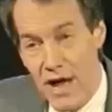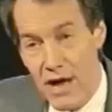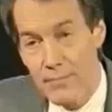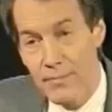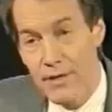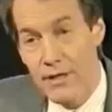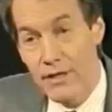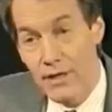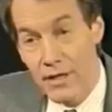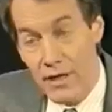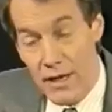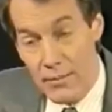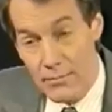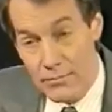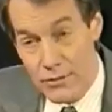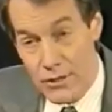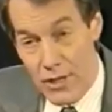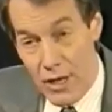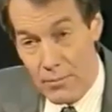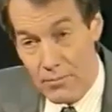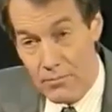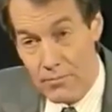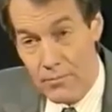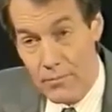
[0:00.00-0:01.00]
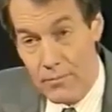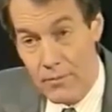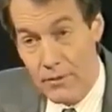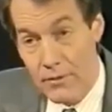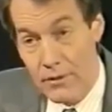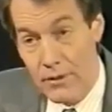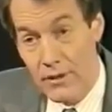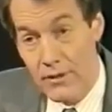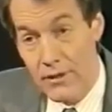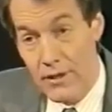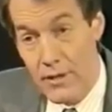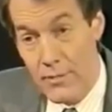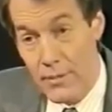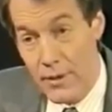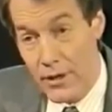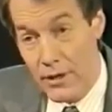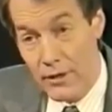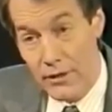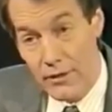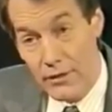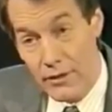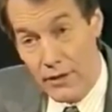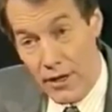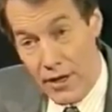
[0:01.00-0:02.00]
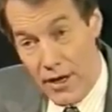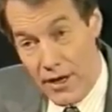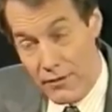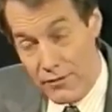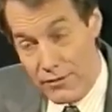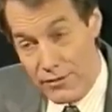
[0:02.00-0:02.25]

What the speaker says: time it comes up in the American